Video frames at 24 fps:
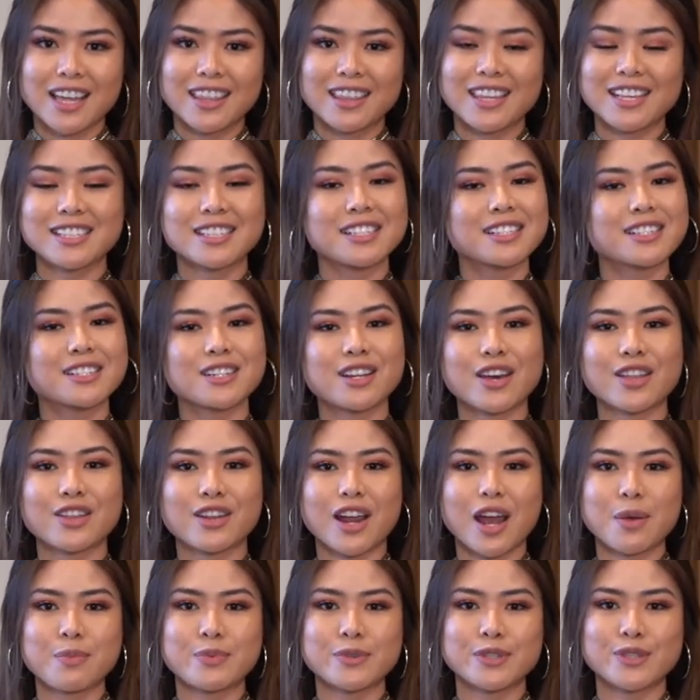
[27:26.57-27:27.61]
This is another
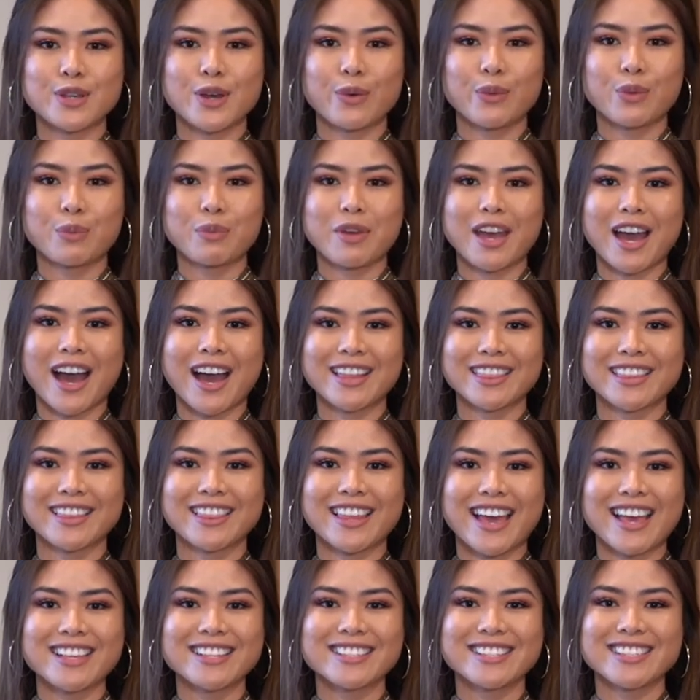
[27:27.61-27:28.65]
episode with Behind the
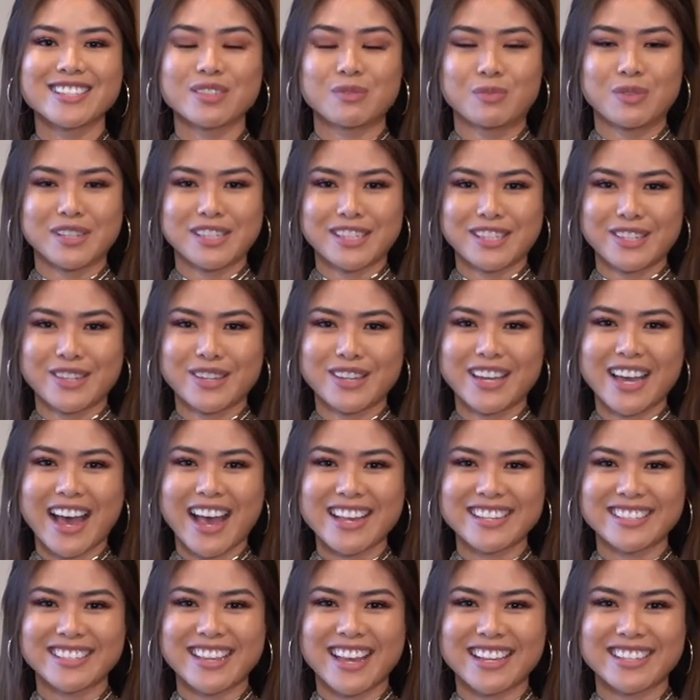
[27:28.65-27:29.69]
Lens. We'll see you
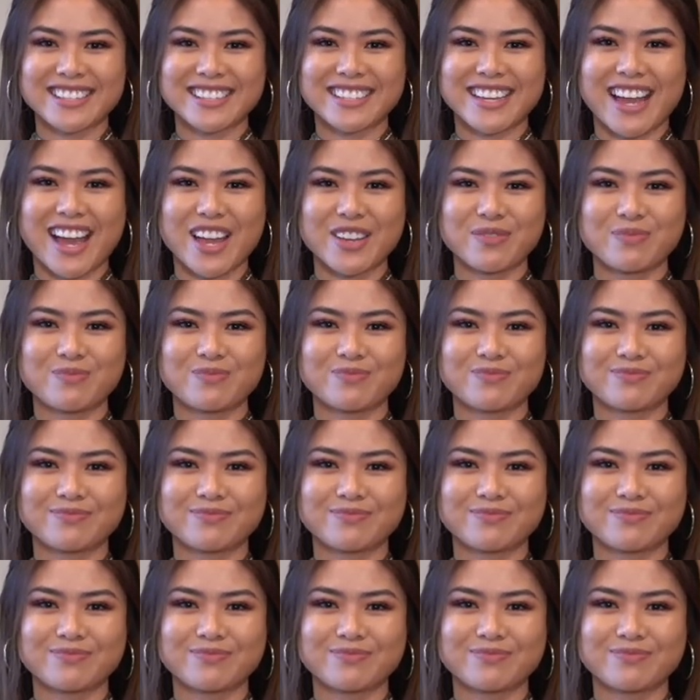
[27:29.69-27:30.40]
guys next time.